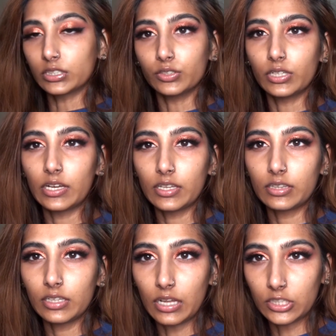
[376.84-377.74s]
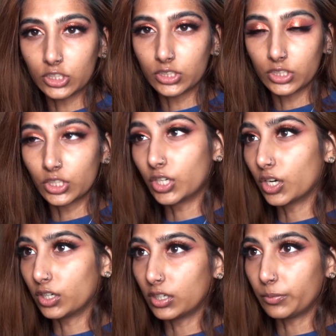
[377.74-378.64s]
so now that the lashes are
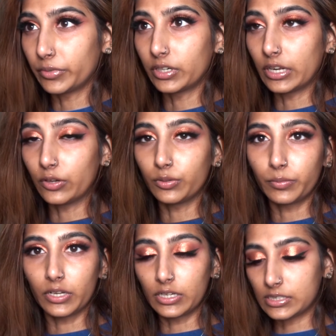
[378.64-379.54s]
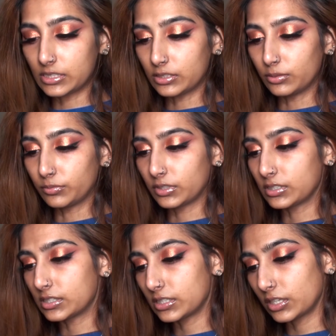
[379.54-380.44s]
on, I'm gonna now apply some
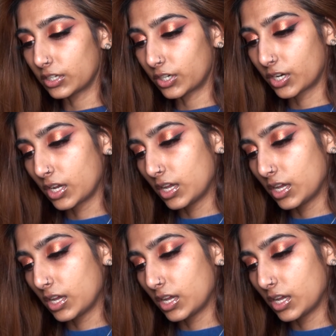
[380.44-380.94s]
concealer.